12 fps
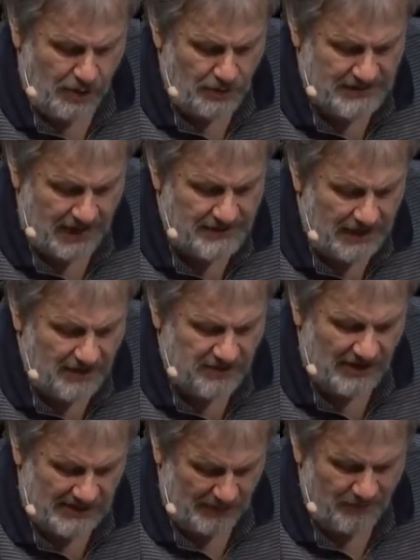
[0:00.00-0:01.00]

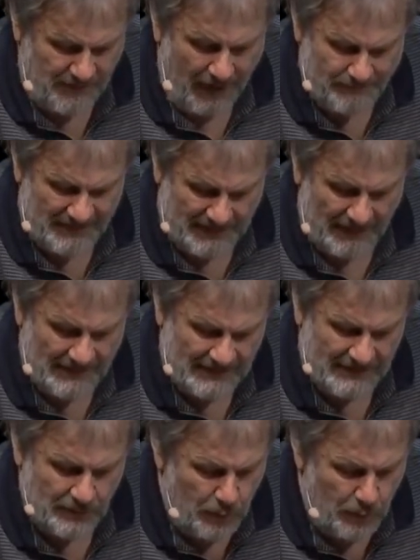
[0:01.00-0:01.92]
Contradictions of Capitalism,